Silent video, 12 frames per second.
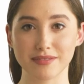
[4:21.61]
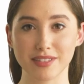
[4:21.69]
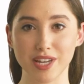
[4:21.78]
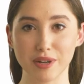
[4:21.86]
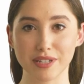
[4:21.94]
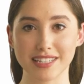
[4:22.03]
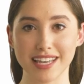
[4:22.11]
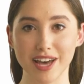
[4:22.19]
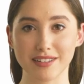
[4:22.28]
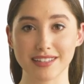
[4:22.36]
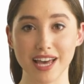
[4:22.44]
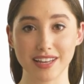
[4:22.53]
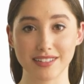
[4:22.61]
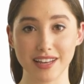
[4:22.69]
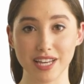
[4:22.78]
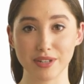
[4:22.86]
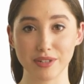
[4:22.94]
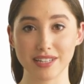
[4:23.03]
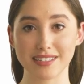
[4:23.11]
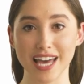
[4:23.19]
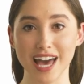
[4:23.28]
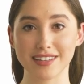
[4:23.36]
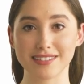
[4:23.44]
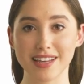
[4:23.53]
The only downside is that you'll need to
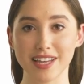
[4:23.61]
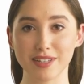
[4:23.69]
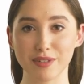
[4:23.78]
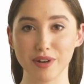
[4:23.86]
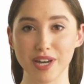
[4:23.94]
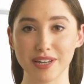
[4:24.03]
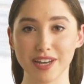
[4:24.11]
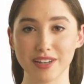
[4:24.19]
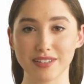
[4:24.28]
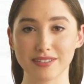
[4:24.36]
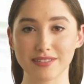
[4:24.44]
add a second parameter.